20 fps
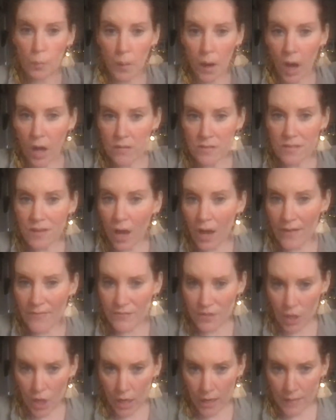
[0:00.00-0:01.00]
past
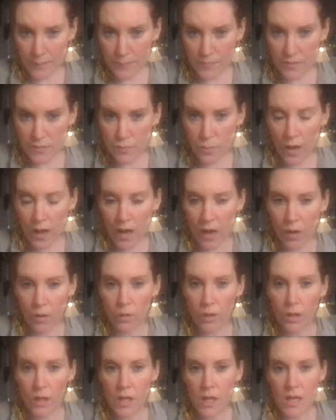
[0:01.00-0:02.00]
lifetimes as
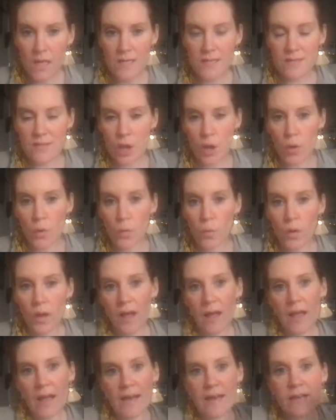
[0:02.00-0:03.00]
well. So
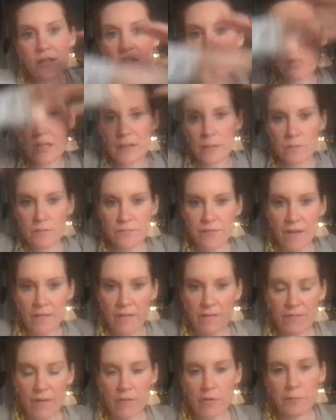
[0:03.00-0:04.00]
initially it was
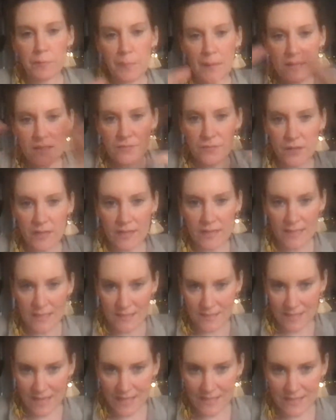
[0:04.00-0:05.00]
very, very blissful and
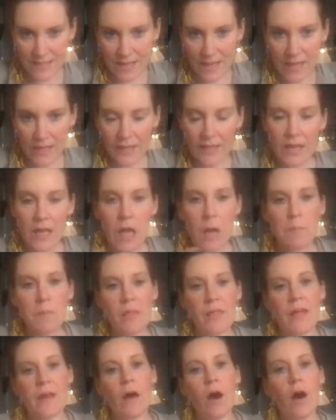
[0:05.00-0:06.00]
ecstatic,
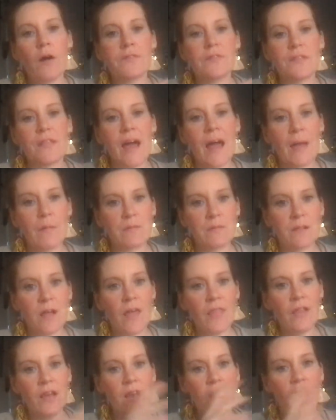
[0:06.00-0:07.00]
but then after that it was
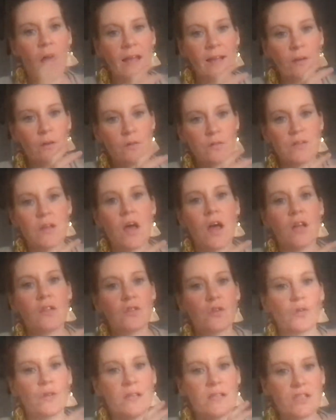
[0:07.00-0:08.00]
like the light got
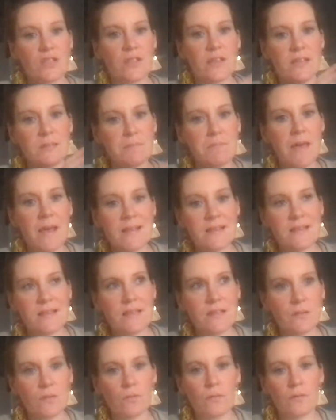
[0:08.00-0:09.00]
turned on into this messy
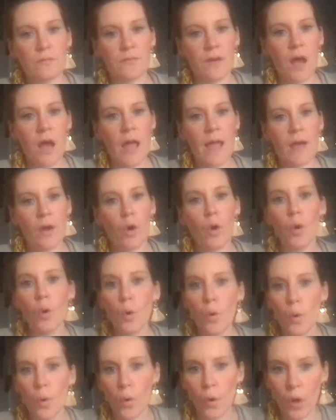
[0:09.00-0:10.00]
sort of like
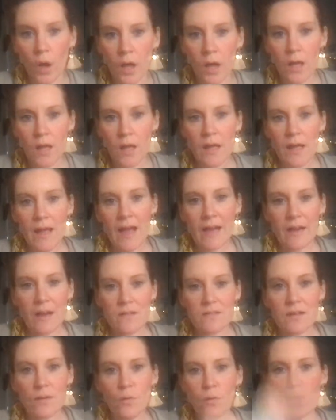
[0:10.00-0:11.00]
hall, and I
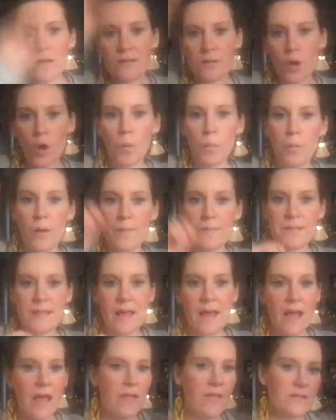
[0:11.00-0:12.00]
was like, oh, there's cobwebs
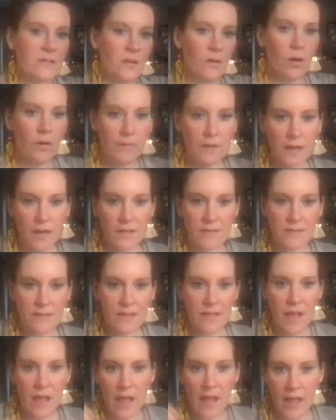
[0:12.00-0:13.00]
there, there's a lot of
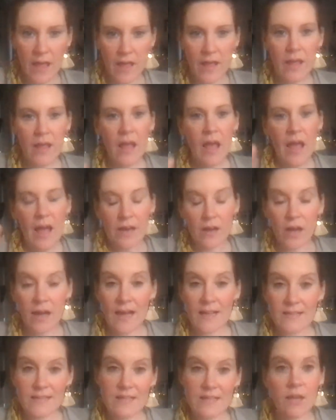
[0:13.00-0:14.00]
clutter there, and I
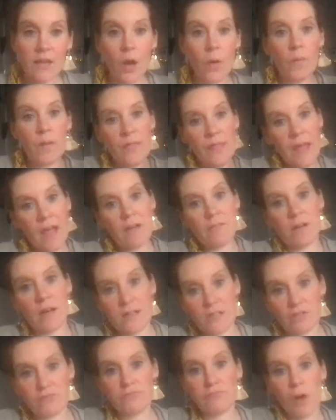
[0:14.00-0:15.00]
had to go in there and
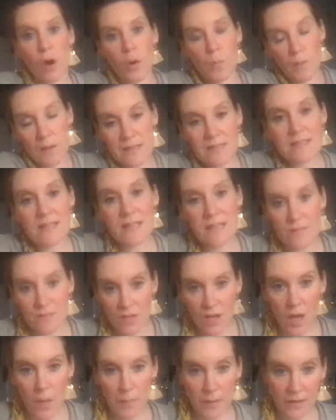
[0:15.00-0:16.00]
I had to roll my
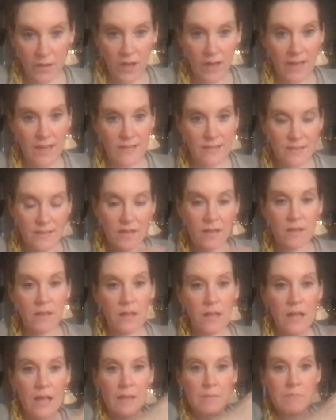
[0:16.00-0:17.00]
sleeves up and I had to
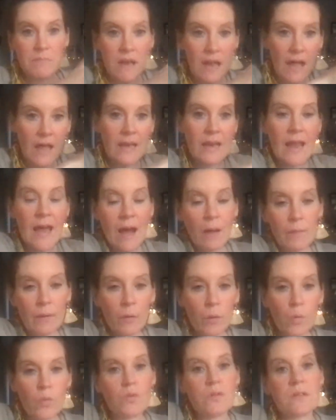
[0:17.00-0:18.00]
allow
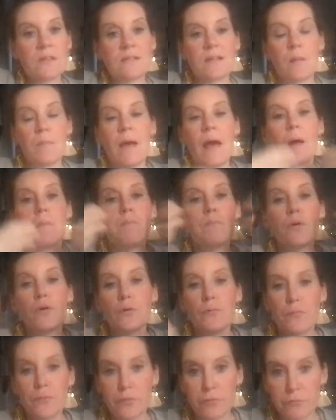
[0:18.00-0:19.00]
it all to somehow
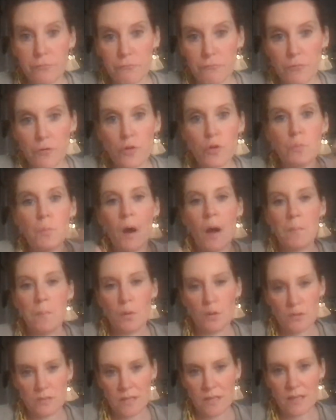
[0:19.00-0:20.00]
move through my
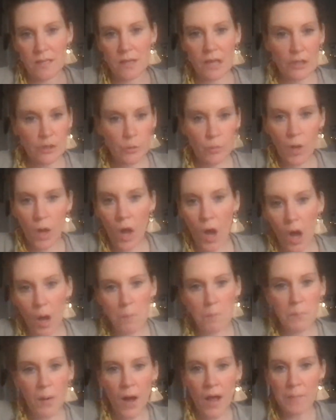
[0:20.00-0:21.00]
body. Like, you
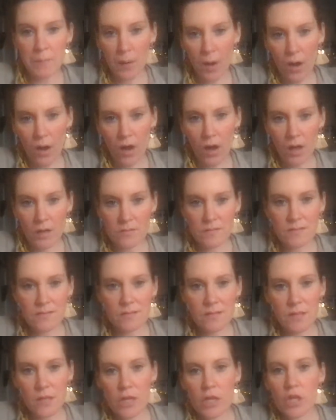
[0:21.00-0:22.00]
can't
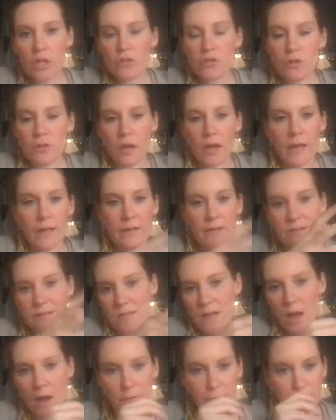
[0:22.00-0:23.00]
bypass like
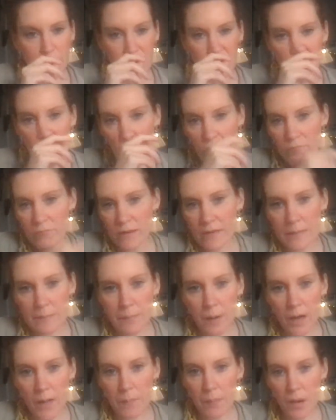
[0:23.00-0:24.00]
stuff, you can't really
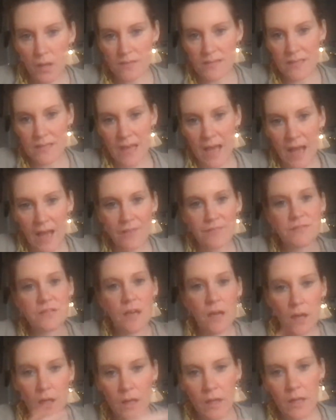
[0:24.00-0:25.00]
bypass it, you have
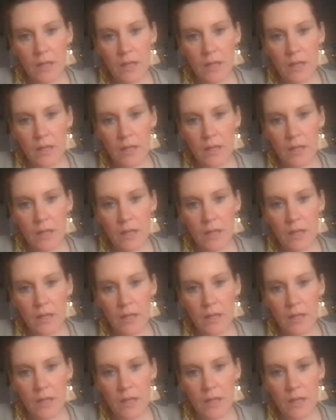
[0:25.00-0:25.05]
to